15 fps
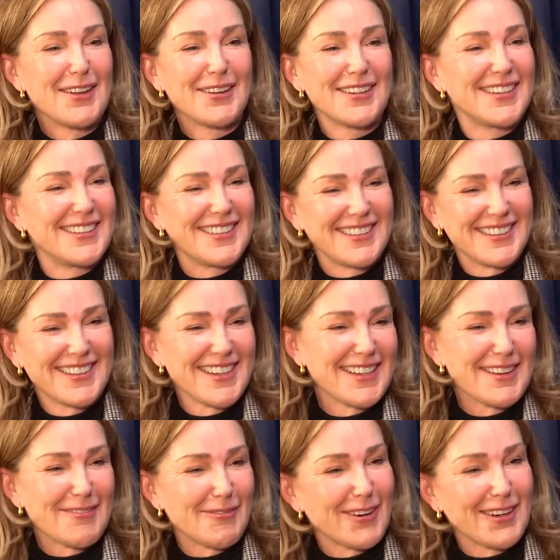she
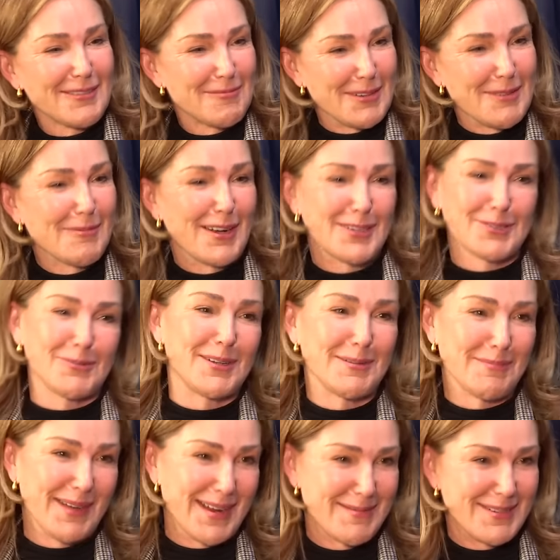didn't want to meet my
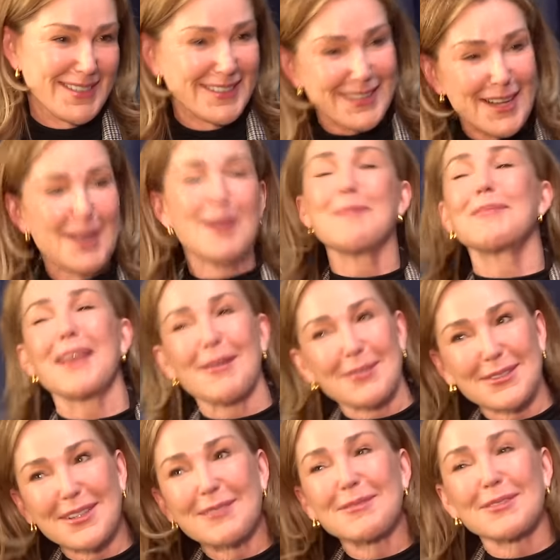twin babies. That
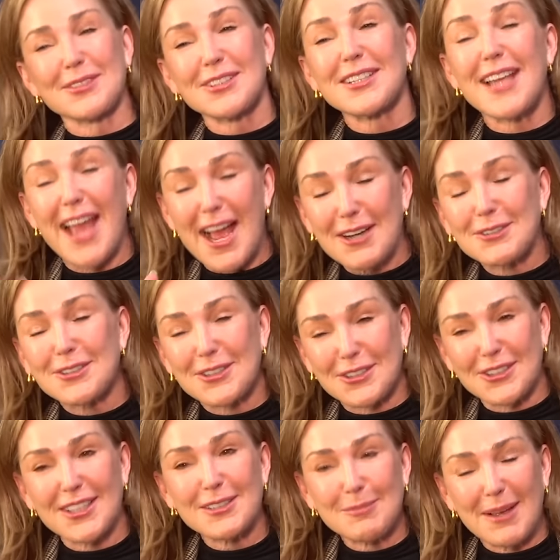was um, she actually
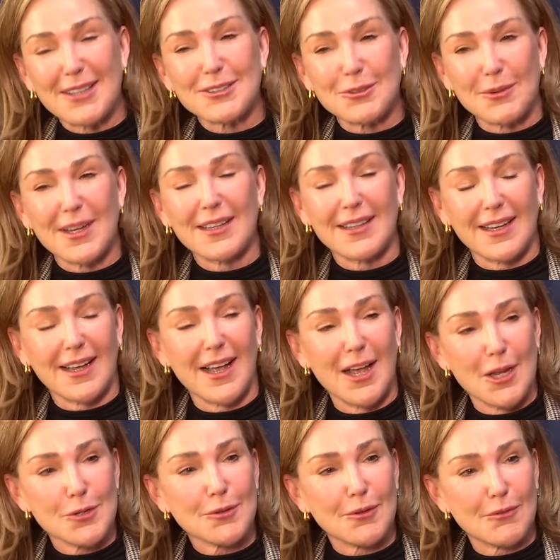just passed away at like
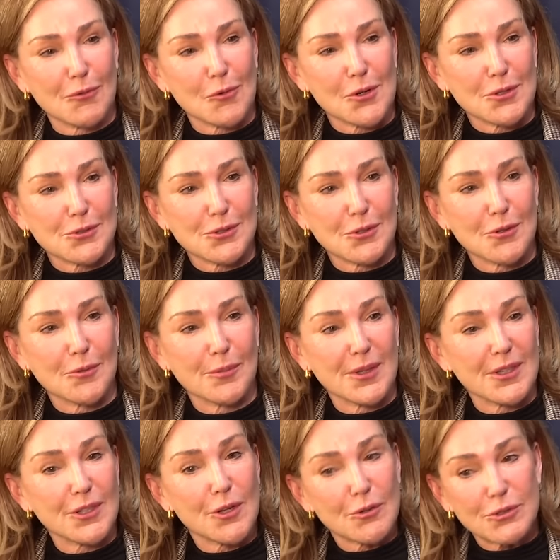104 years old.
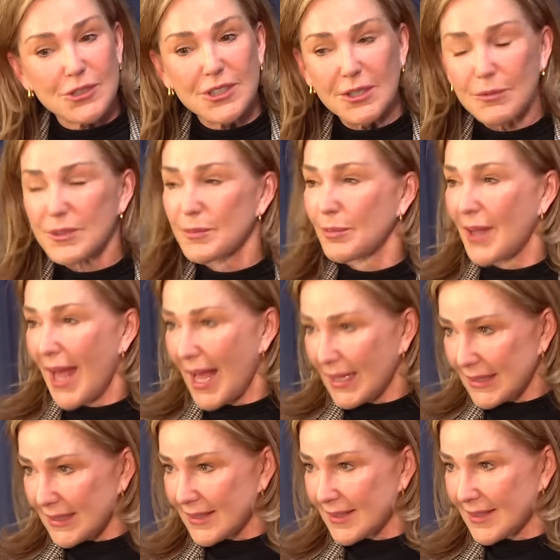But you know, she was
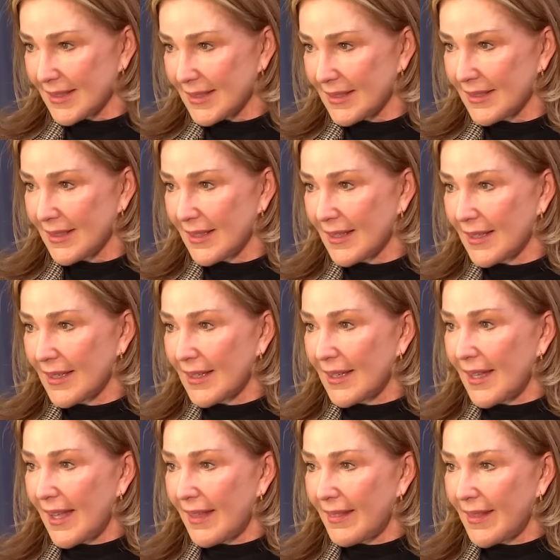blacklisted,
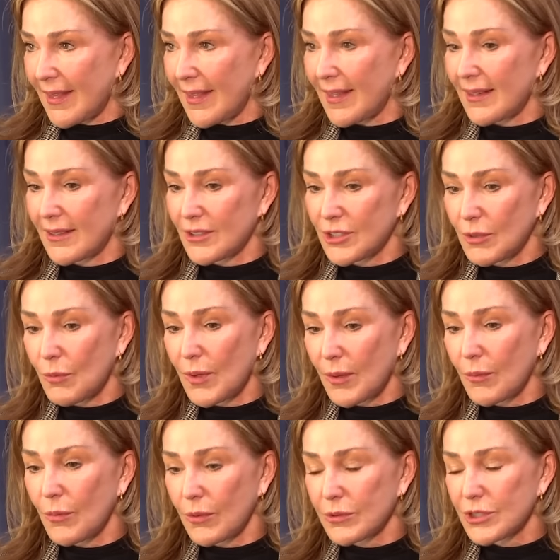and then she
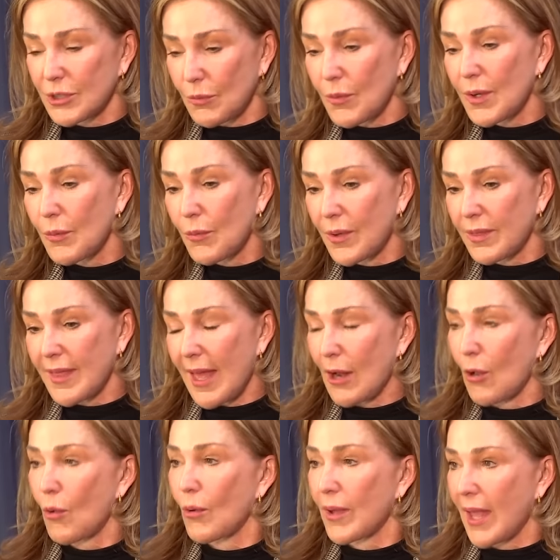went. Well, she went with that
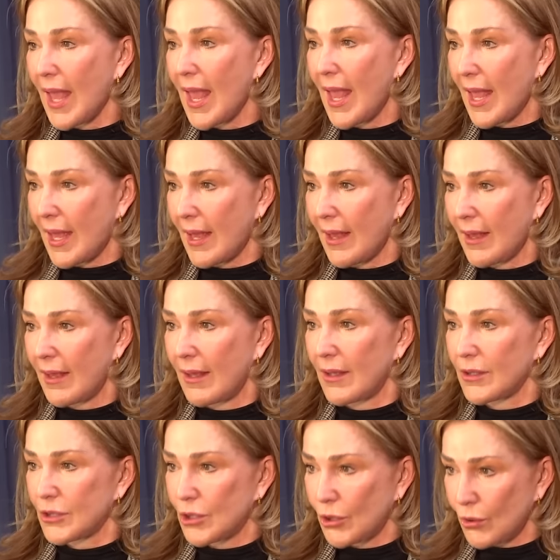whole gang
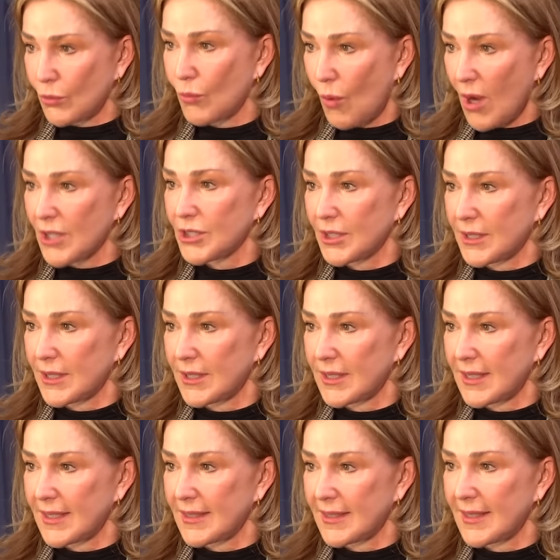to Washington
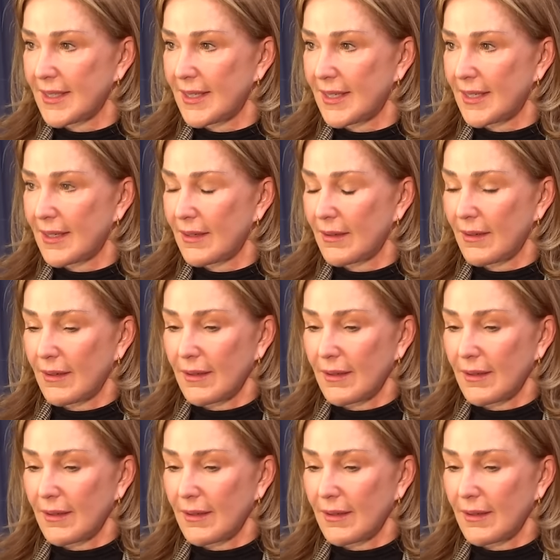D.C.